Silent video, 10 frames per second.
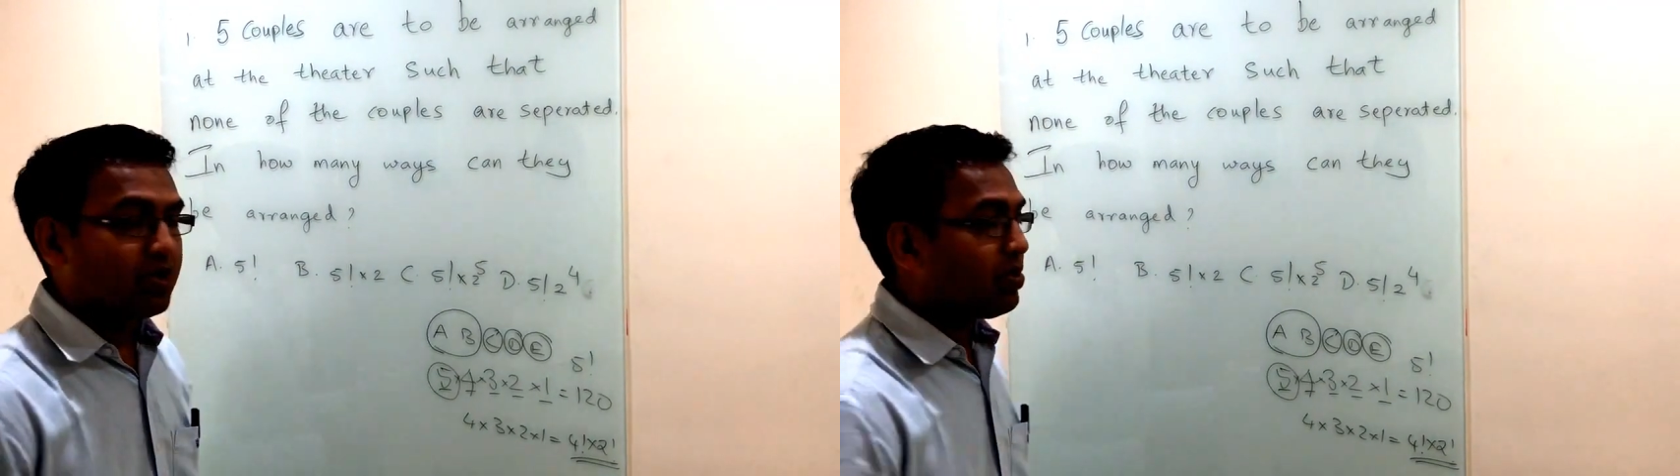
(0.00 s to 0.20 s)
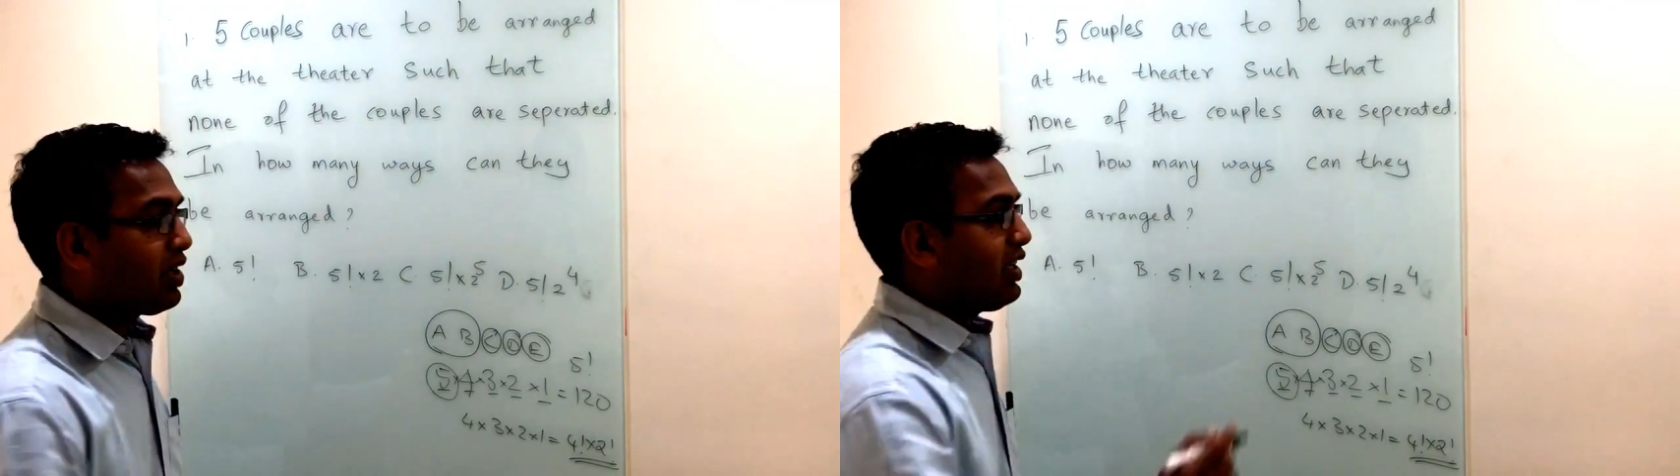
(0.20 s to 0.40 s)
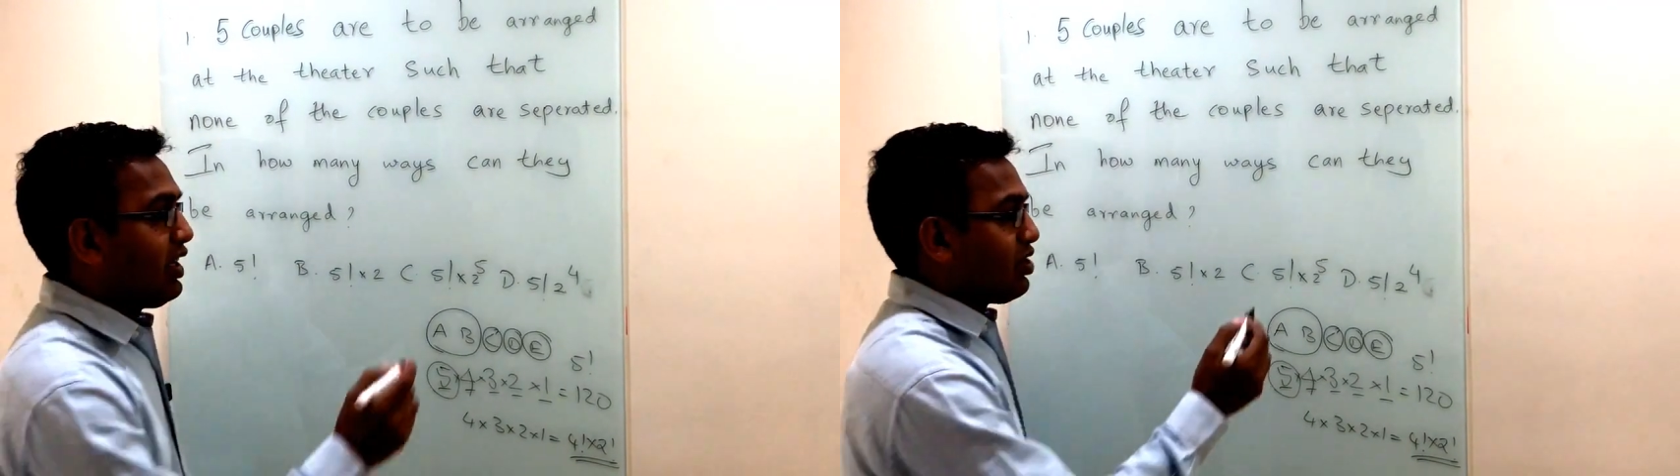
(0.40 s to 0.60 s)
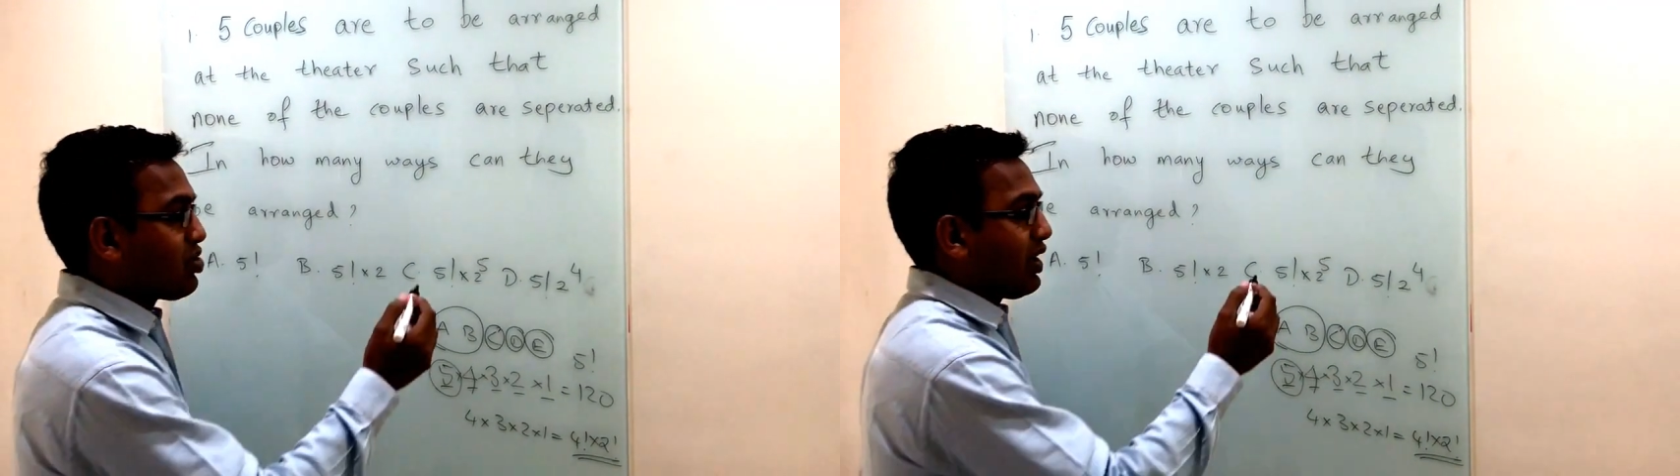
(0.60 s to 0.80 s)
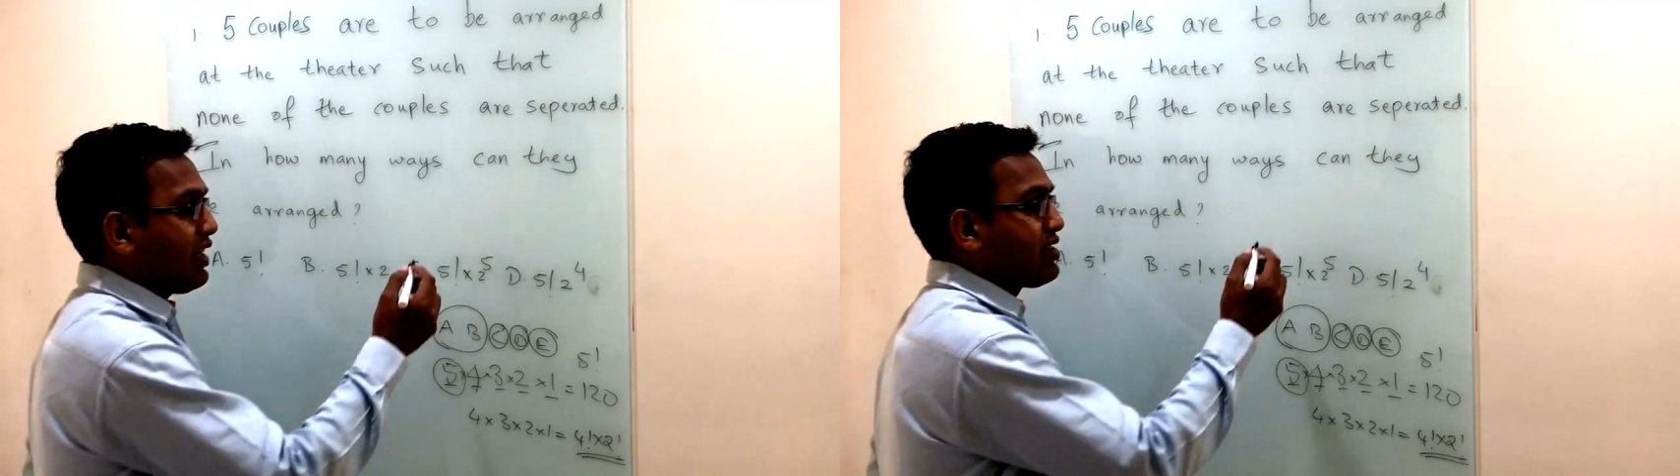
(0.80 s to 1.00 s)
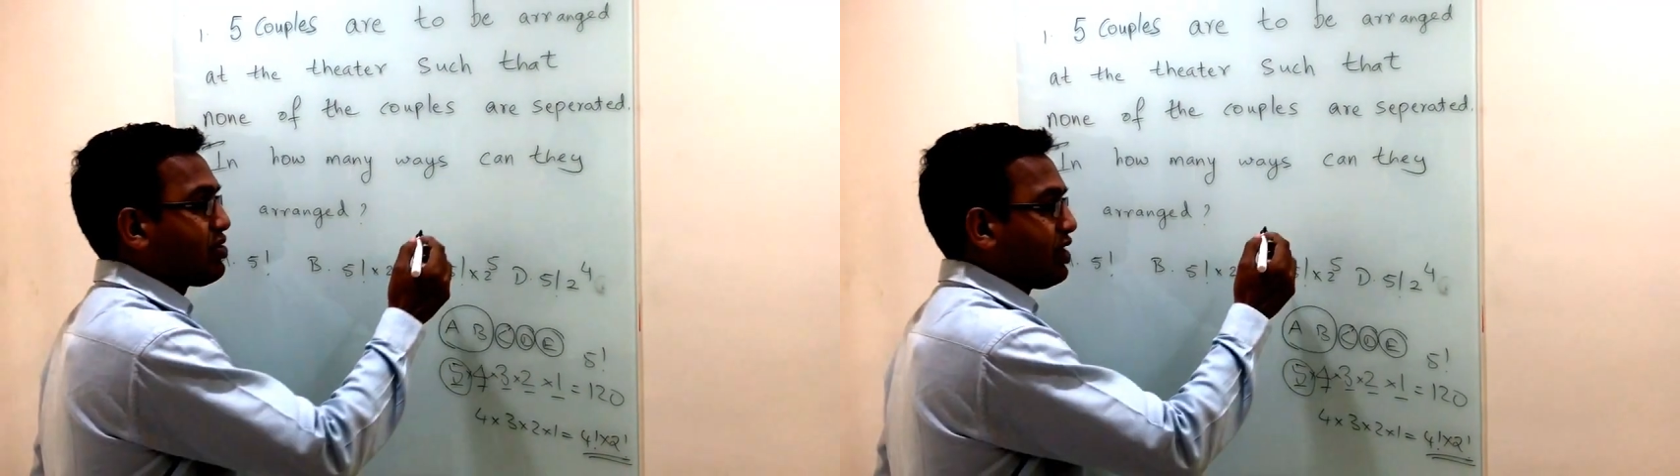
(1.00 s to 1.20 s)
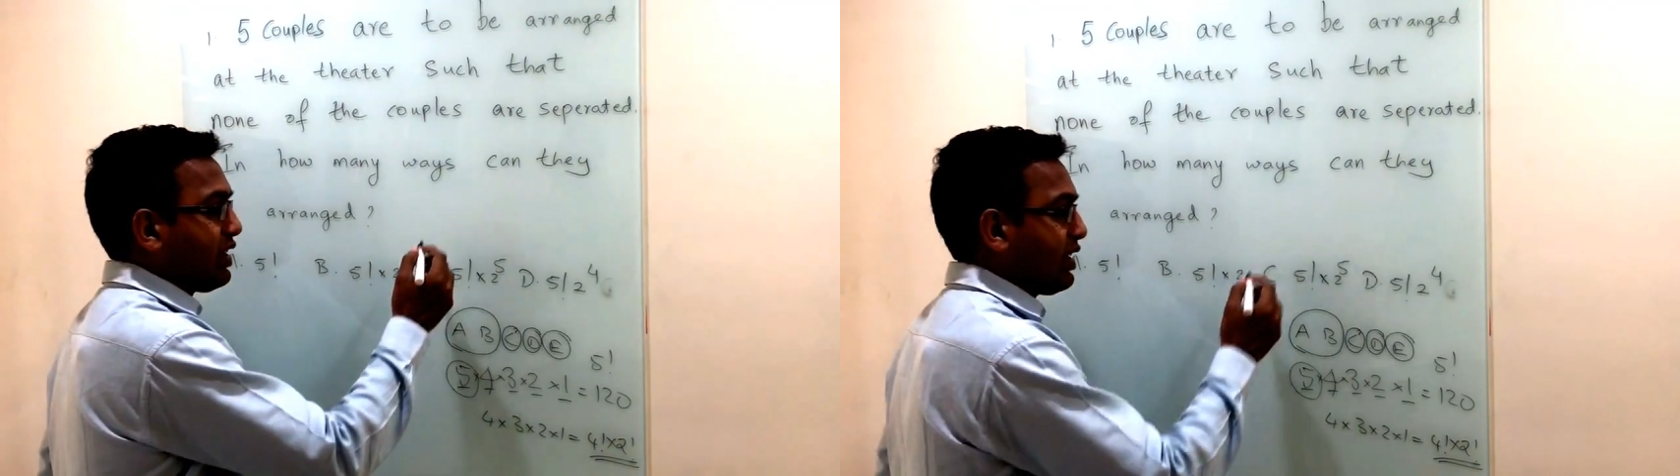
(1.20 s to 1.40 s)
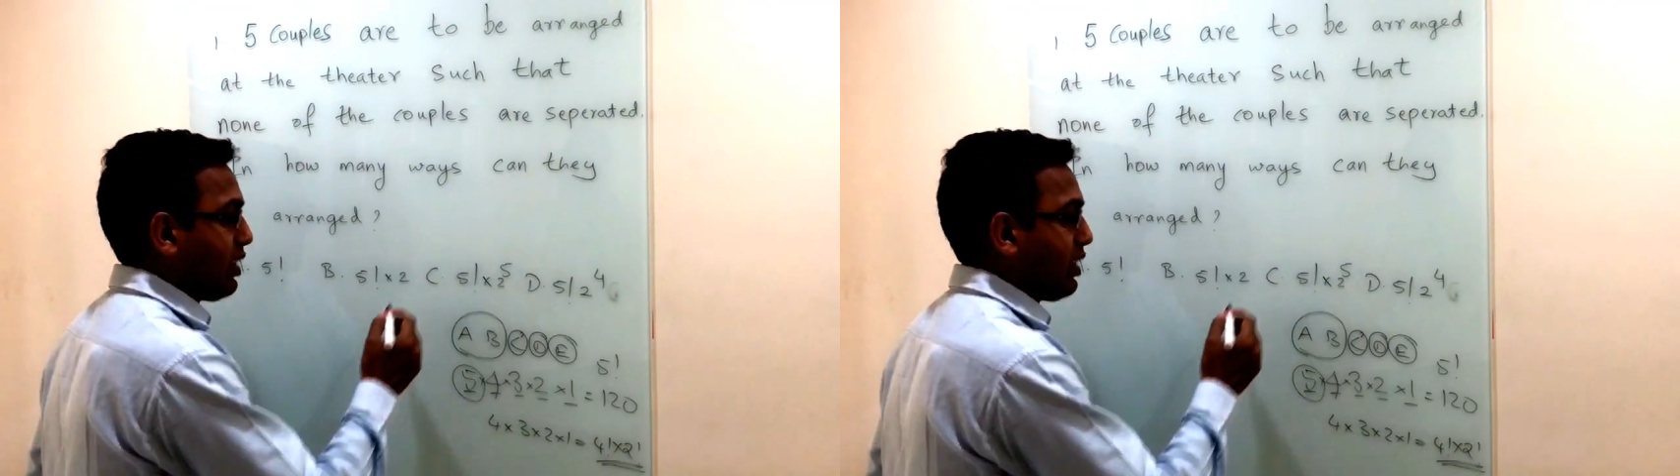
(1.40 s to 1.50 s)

Okay, so let's treat